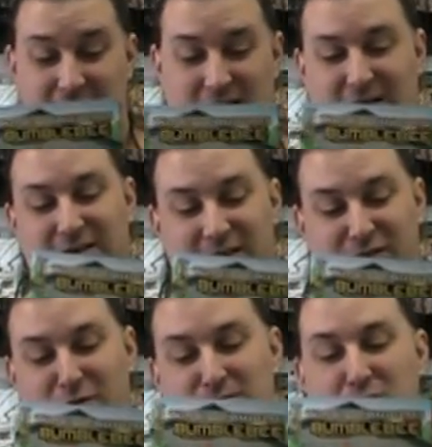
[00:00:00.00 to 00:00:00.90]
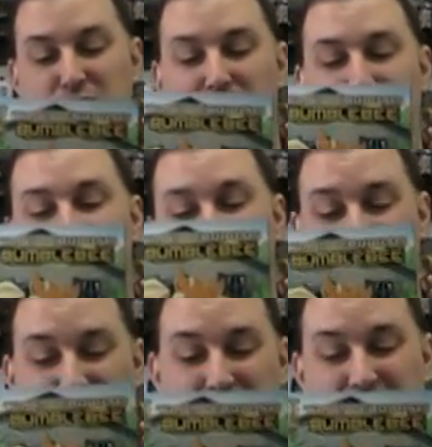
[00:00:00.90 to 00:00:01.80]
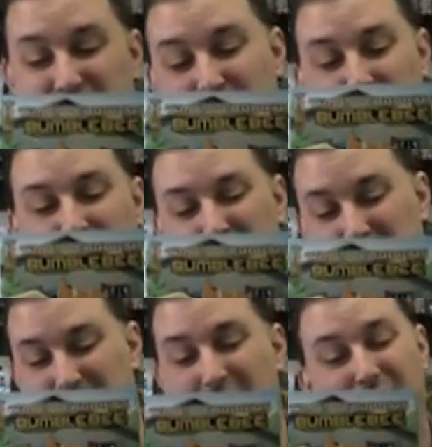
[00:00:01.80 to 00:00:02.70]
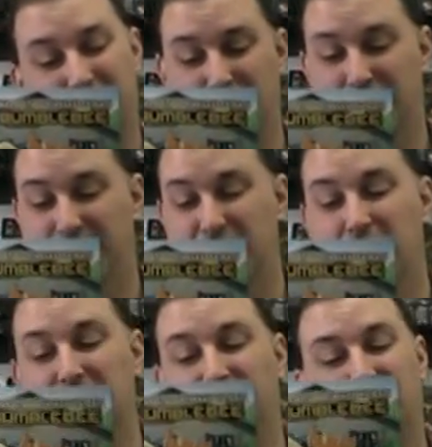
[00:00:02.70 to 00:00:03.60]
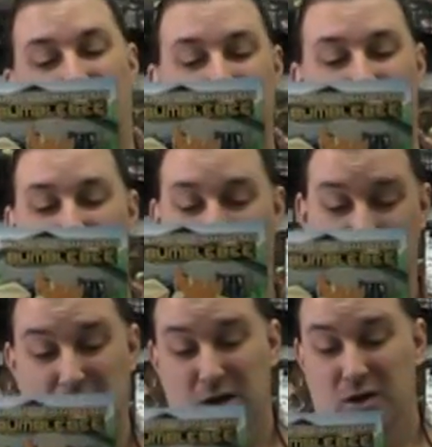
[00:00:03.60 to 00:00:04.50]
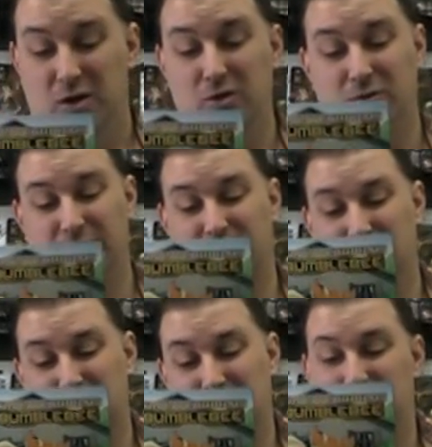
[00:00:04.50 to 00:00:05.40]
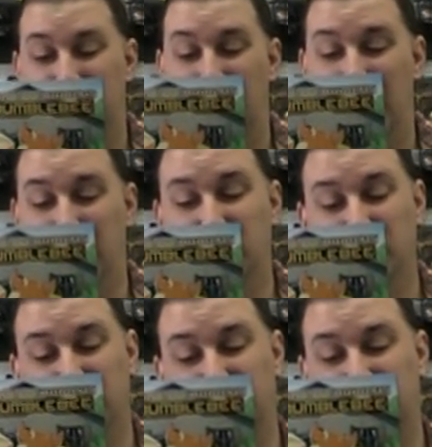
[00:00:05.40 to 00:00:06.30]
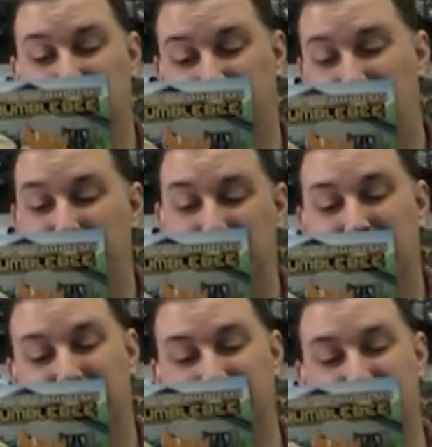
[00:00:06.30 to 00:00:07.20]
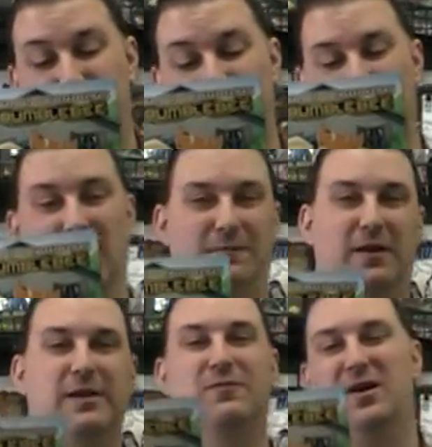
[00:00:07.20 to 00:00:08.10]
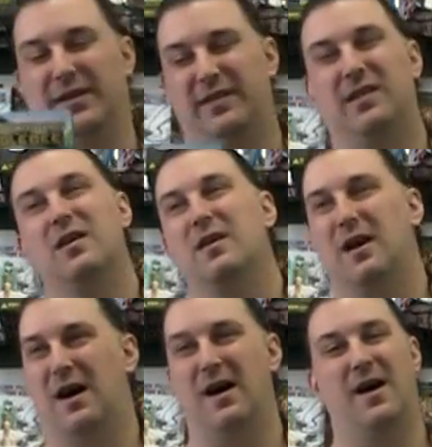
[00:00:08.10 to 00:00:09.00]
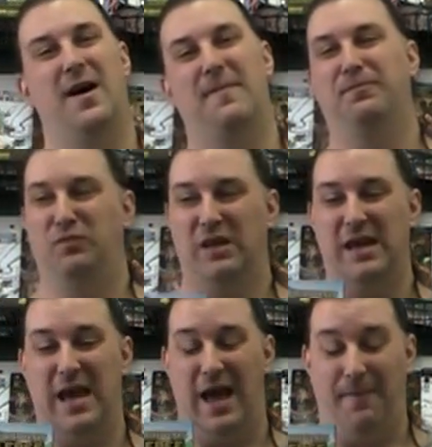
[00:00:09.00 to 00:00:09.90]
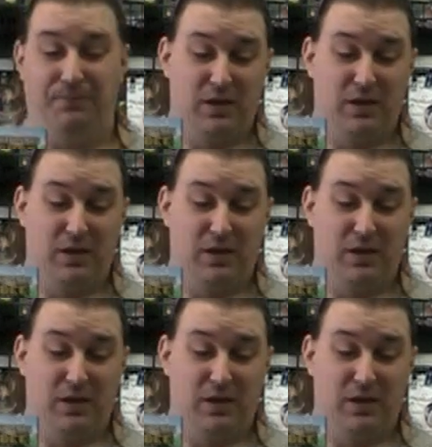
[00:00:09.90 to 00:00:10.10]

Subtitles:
And in this one, Bumblebee must save his new human friends from the fury of Skywarp. Who's gonna stop at nothing to get what he wants. Yeah.